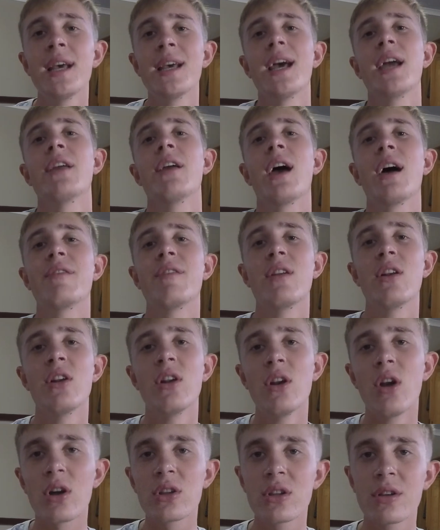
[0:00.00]
and you have a
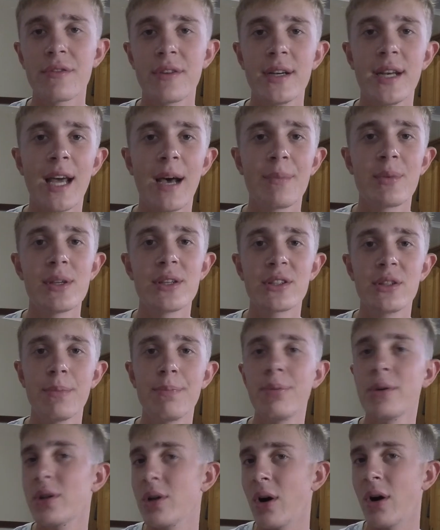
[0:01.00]
lot of adapters to
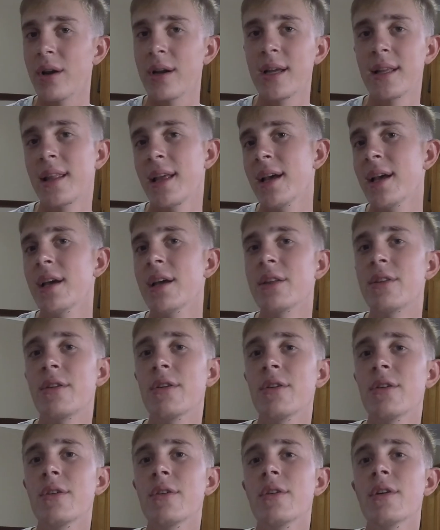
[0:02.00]
put on it
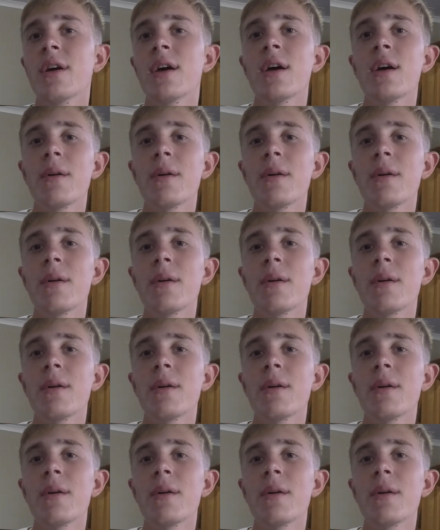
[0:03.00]
to